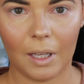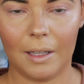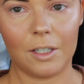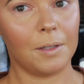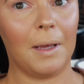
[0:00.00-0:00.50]

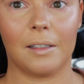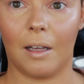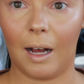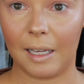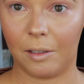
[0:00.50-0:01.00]
That just makes
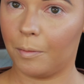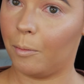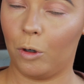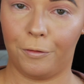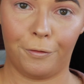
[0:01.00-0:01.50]
the eyes look
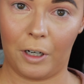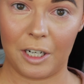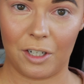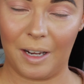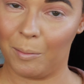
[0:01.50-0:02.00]
more
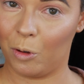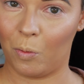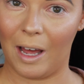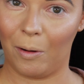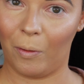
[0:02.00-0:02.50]
fresh and more
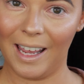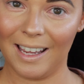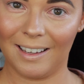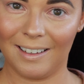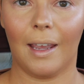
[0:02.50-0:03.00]
wide
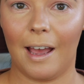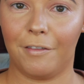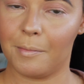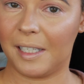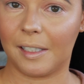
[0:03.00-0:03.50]
awake.
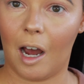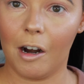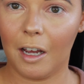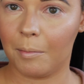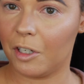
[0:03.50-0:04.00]
And for
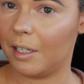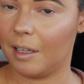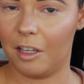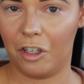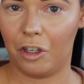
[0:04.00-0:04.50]
mascara, I'm
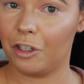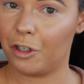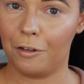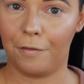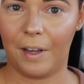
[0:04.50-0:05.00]
using the new
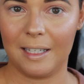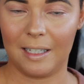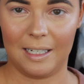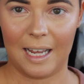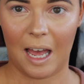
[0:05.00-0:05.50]
Too
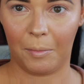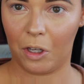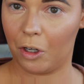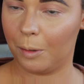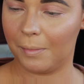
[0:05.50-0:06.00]
Faced Damn
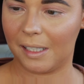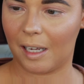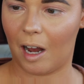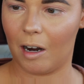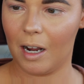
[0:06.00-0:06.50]
Girl
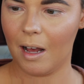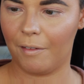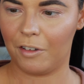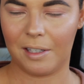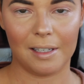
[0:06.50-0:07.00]
Mascara.
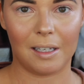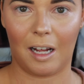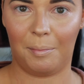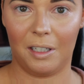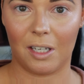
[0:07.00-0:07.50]
I've used this a
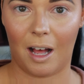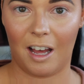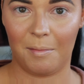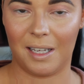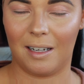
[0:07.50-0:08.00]
couple of
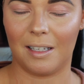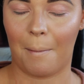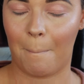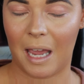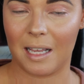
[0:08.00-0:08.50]
times and it's
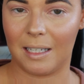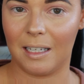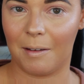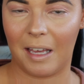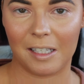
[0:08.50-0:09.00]

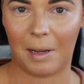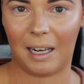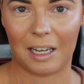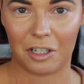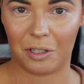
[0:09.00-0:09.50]
amazing. It makes my
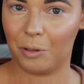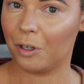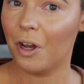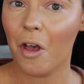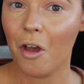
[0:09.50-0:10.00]
lashes
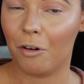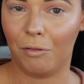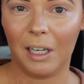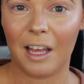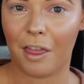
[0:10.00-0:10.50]
look
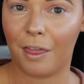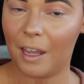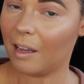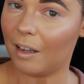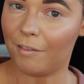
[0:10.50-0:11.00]
really
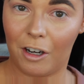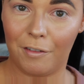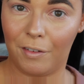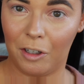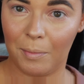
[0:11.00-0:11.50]
thick and
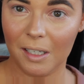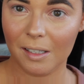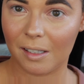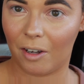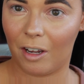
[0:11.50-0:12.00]
very
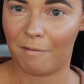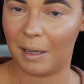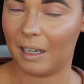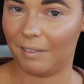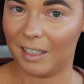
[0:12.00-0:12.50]
voluminous, so I've
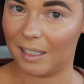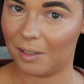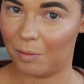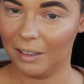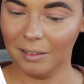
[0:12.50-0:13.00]
been loving
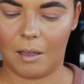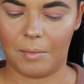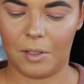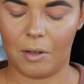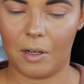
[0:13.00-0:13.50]
this one.
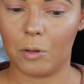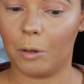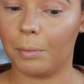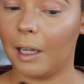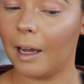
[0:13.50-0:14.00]
Just going
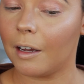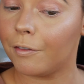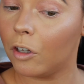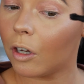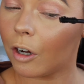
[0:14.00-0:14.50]
to apply a
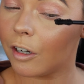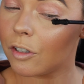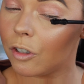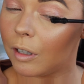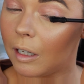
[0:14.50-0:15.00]
few
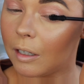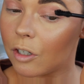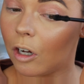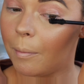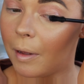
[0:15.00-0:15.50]
coats to the
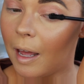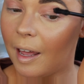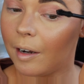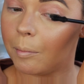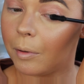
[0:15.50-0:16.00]
top
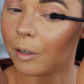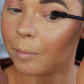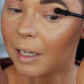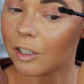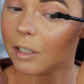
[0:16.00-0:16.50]
and
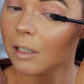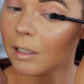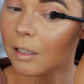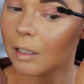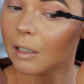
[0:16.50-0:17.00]
bottom
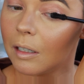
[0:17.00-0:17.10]
lashes.